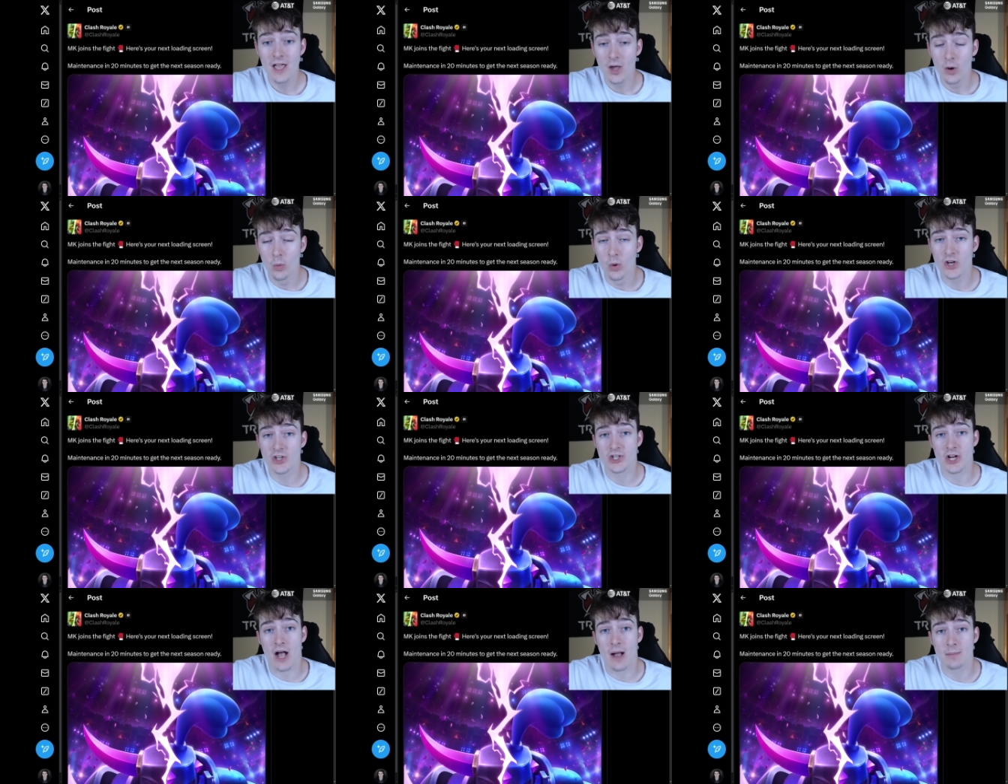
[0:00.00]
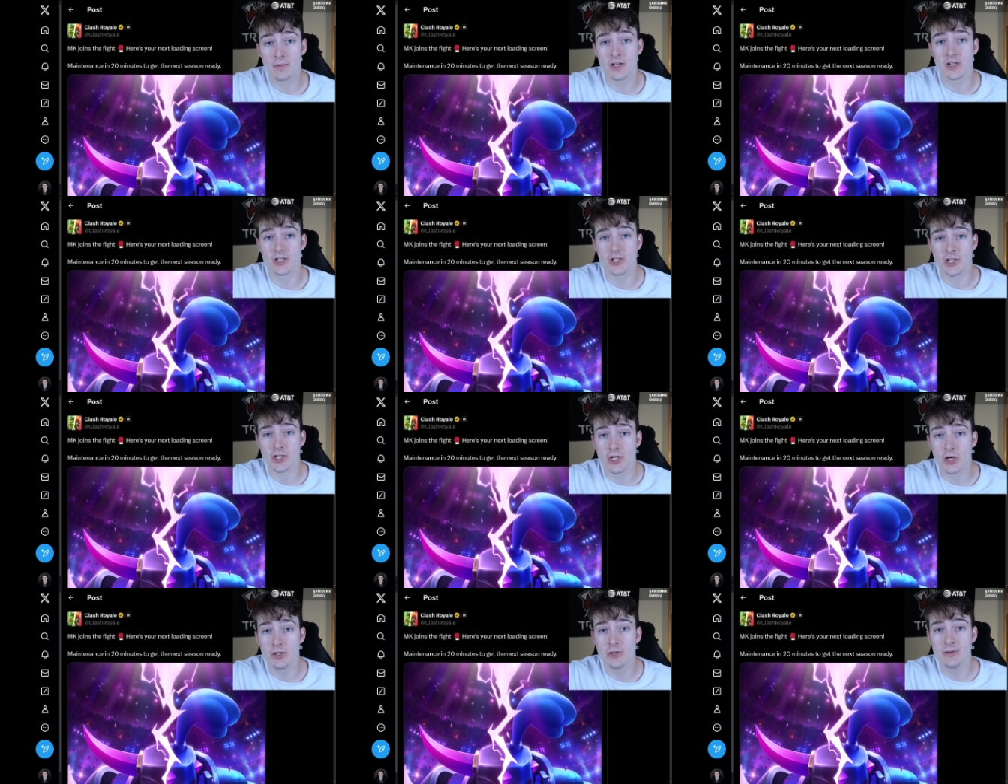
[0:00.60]
which I'm going to
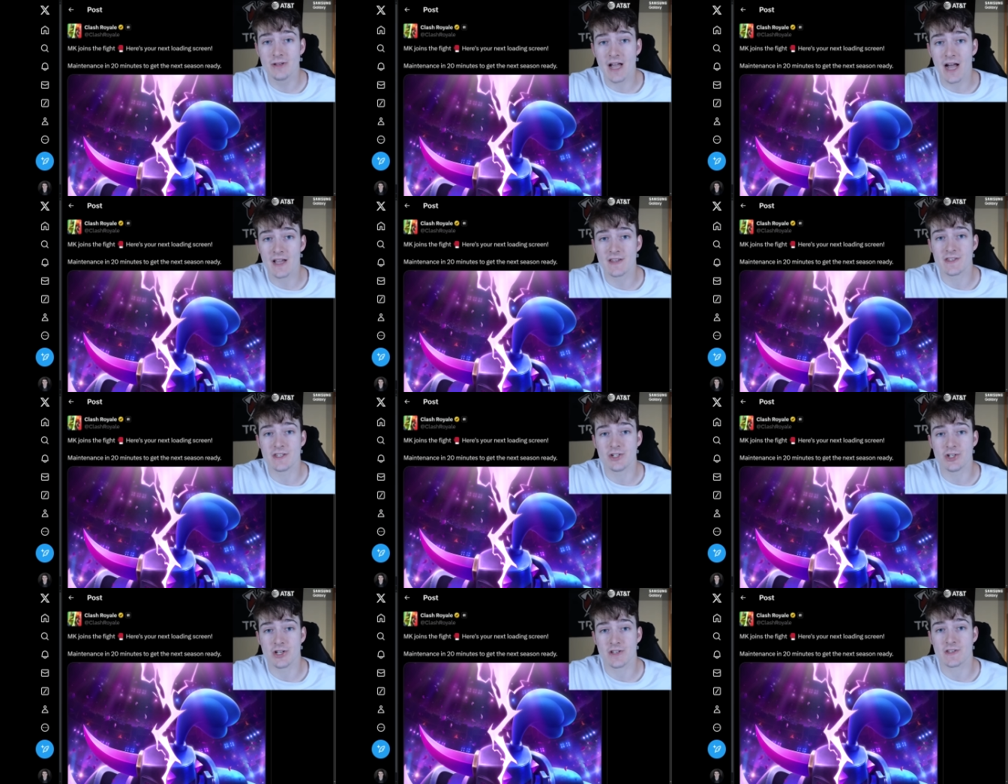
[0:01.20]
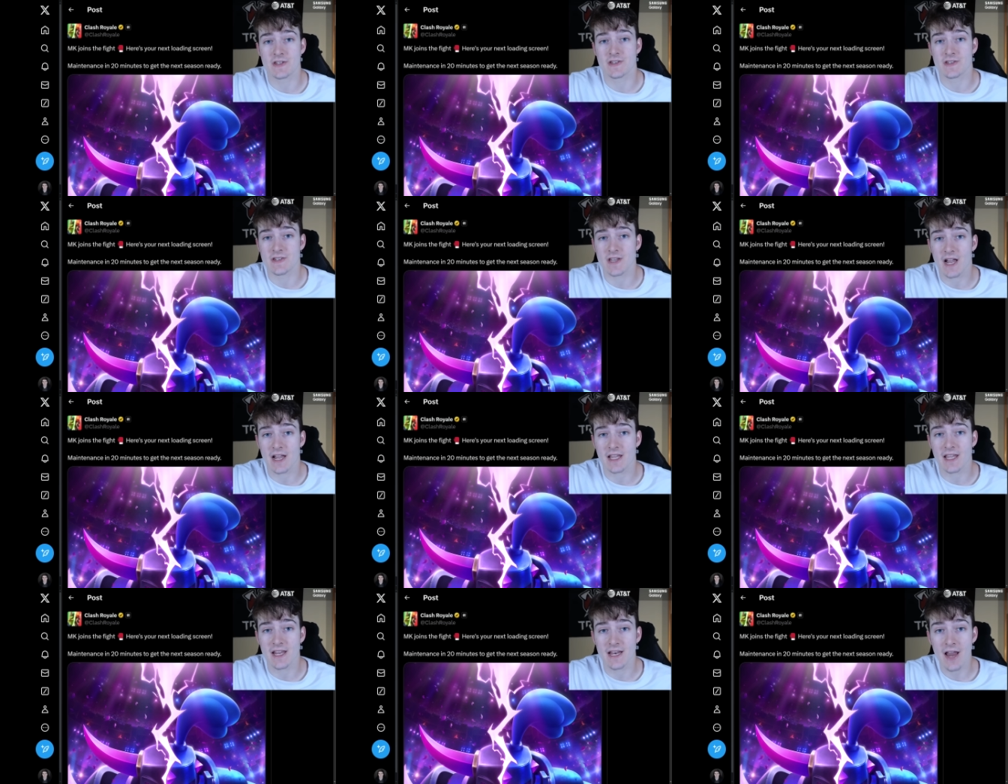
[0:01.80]
show you guys in just a
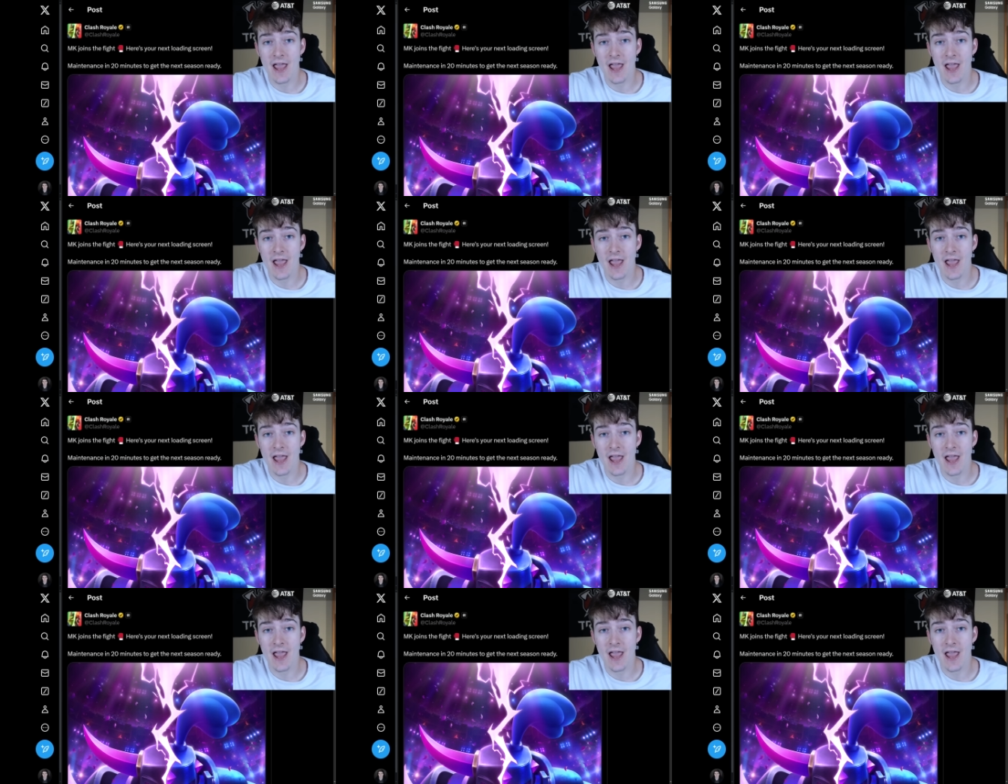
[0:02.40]
second,